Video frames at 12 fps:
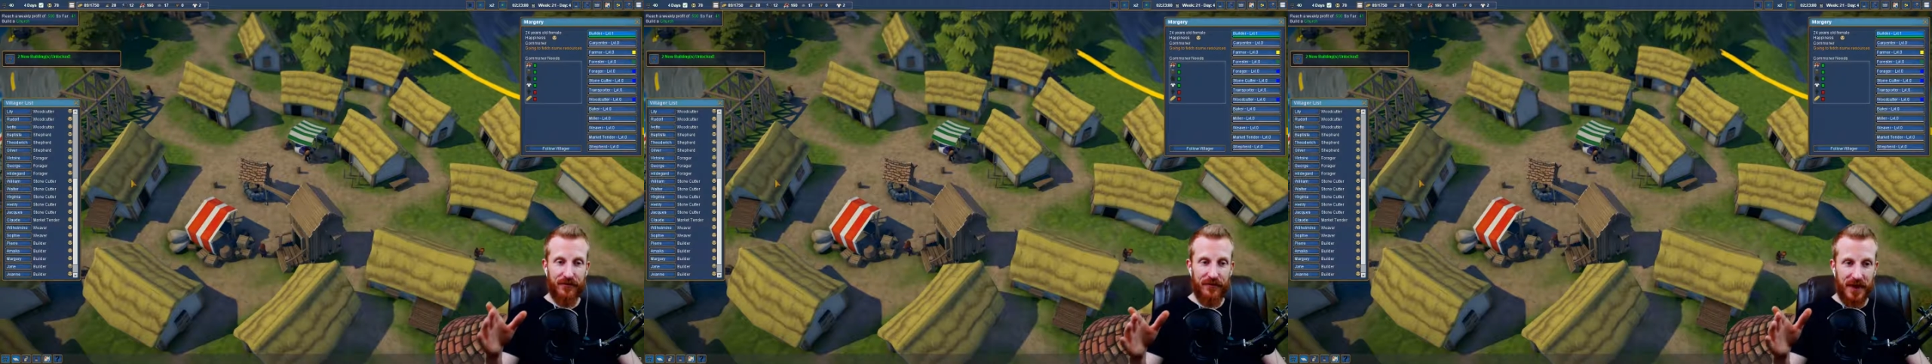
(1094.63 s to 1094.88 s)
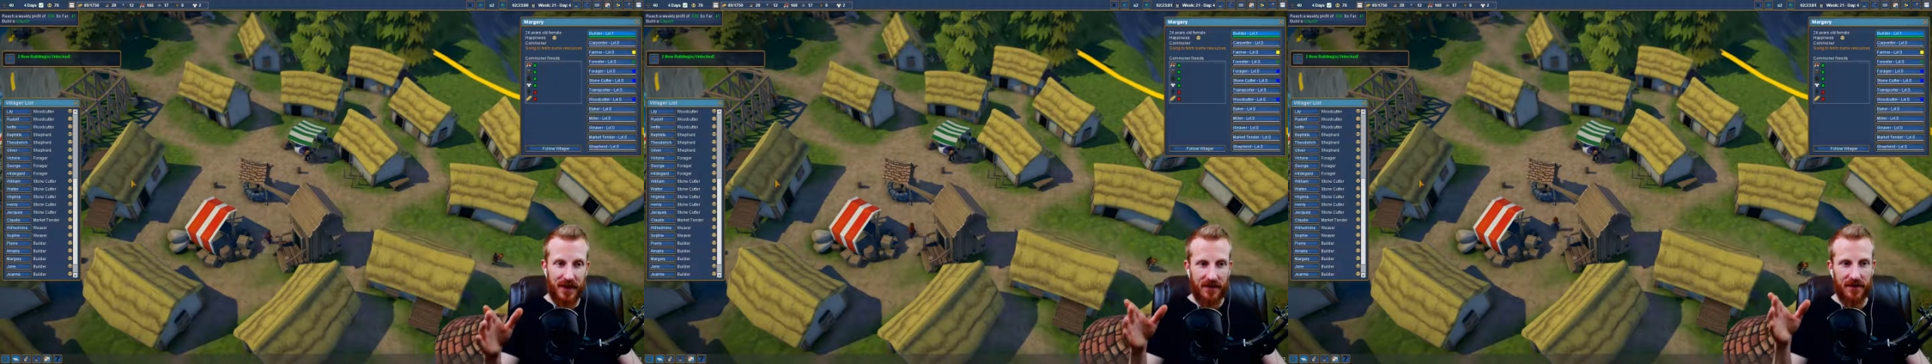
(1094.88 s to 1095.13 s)

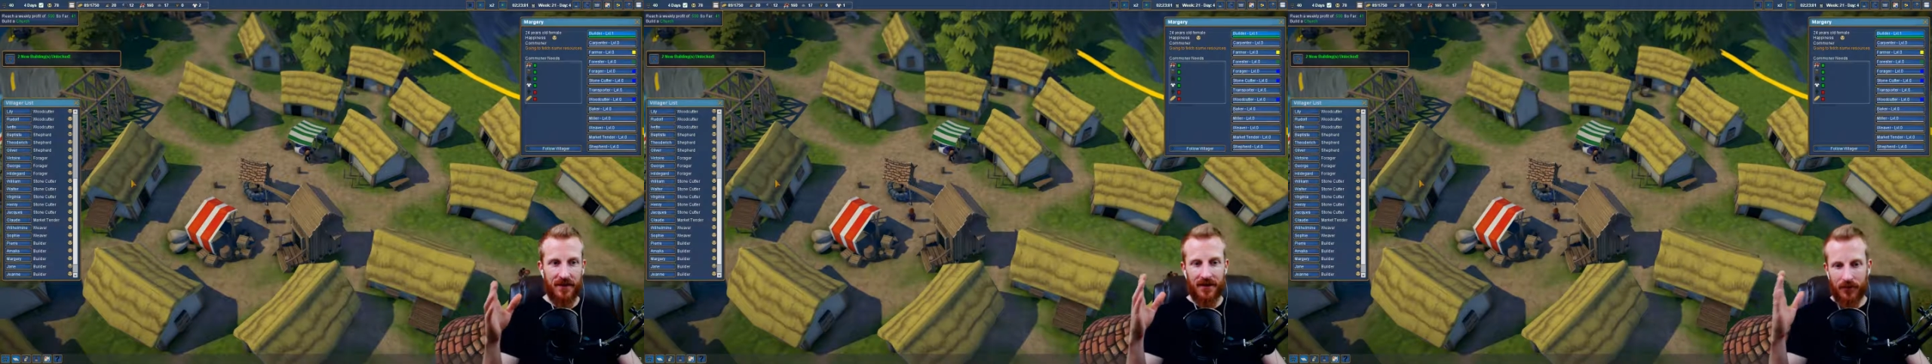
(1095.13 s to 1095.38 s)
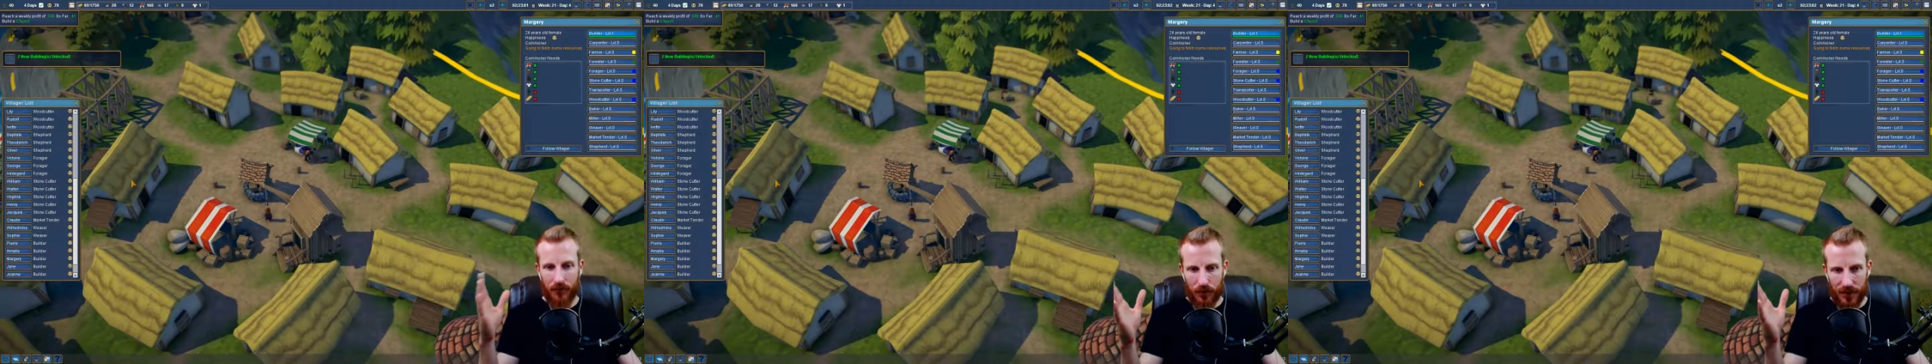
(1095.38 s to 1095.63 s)
faith.
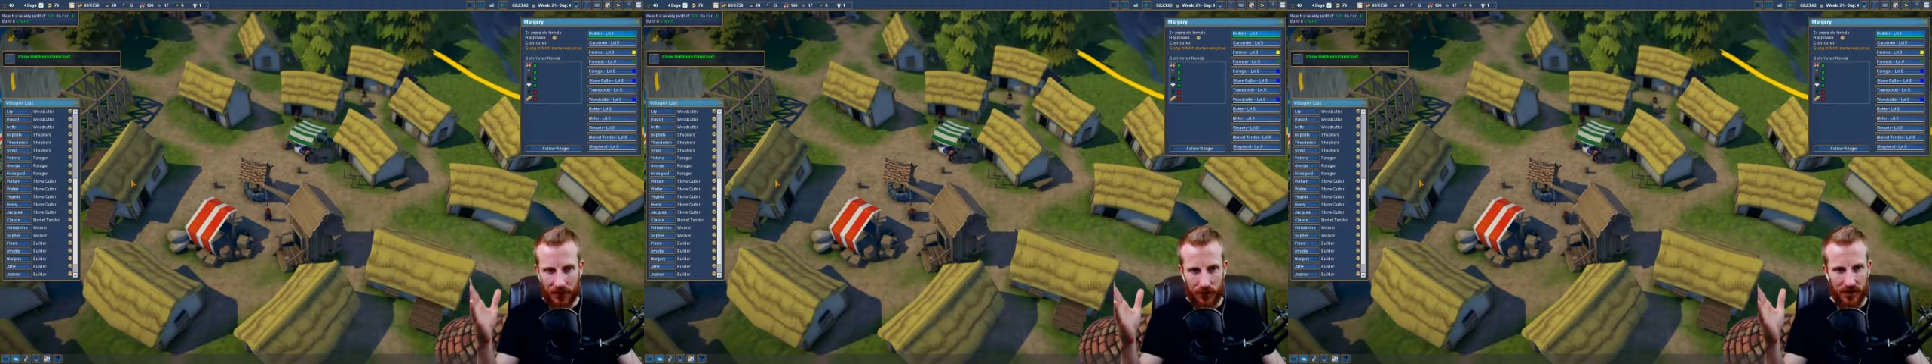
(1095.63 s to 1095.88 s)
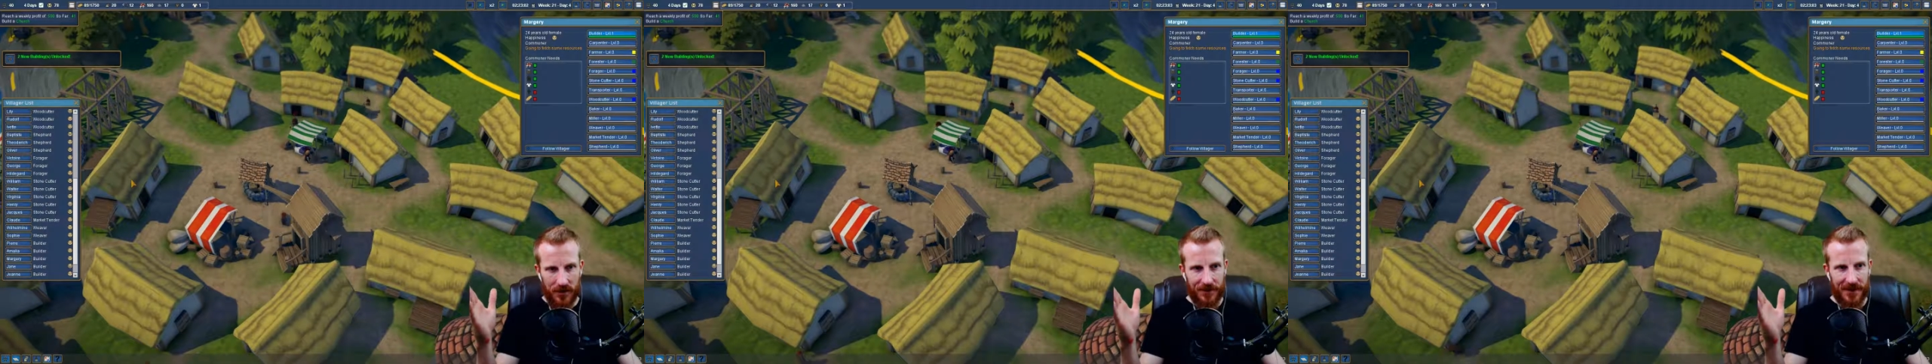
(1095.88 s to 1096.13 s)
Bread
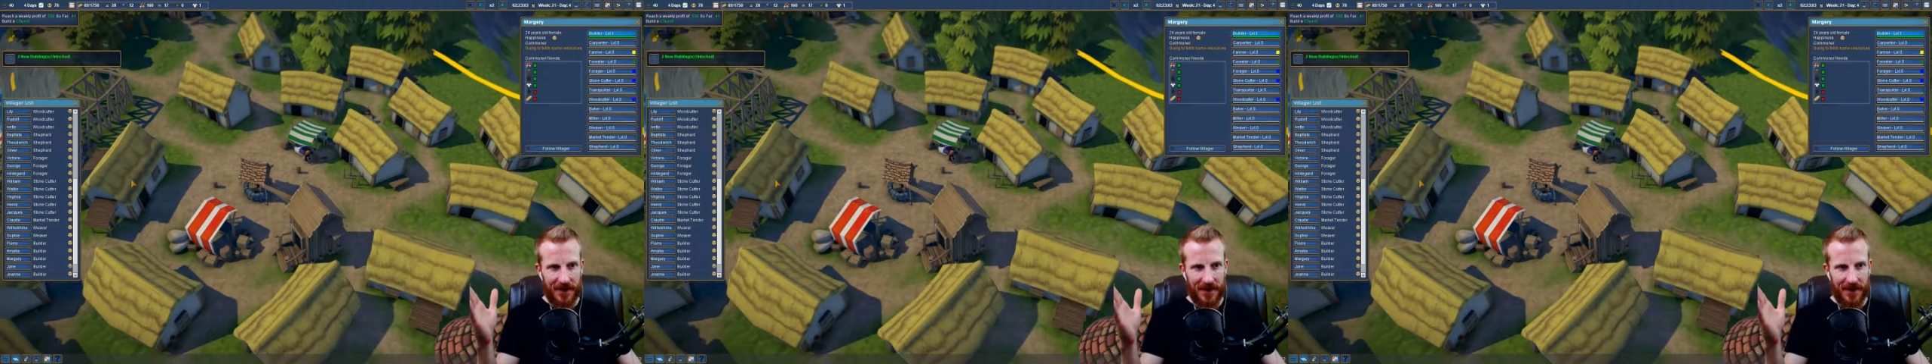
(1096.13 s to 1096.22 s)
we're going to be